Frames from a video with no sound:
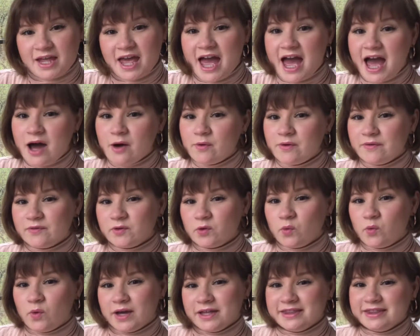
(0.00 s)
However,
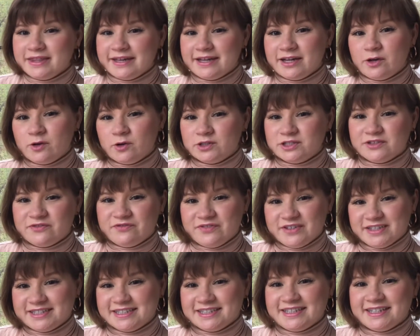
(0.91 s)
when they go to
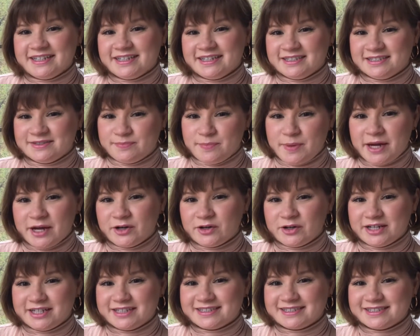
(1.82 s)
visit his
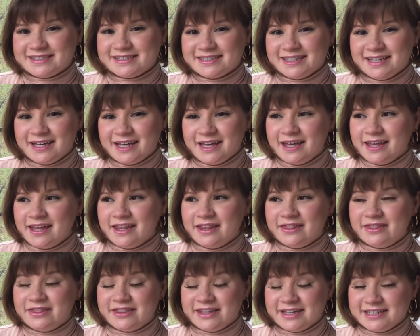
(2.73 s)
parents,
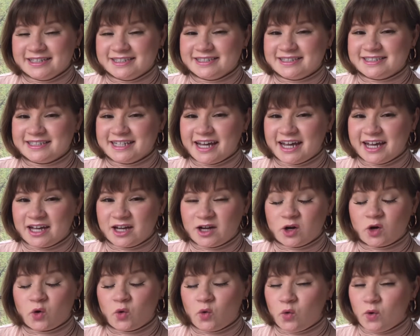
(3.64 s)
things take
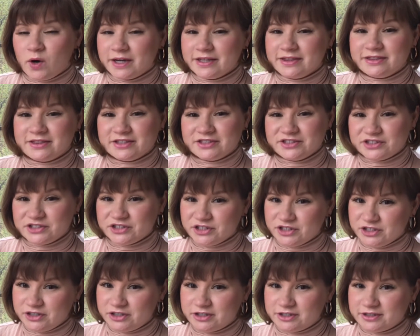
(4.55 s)
quite the
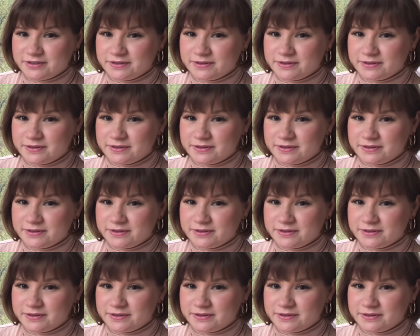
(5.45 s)
turn.